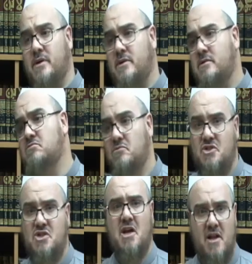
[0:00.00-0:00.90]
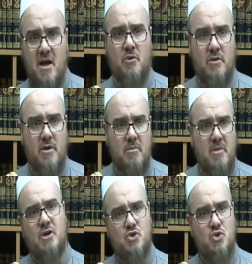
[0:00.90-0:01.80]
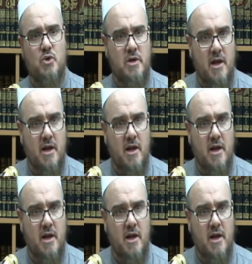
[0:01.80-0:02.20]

and check it out, make sure,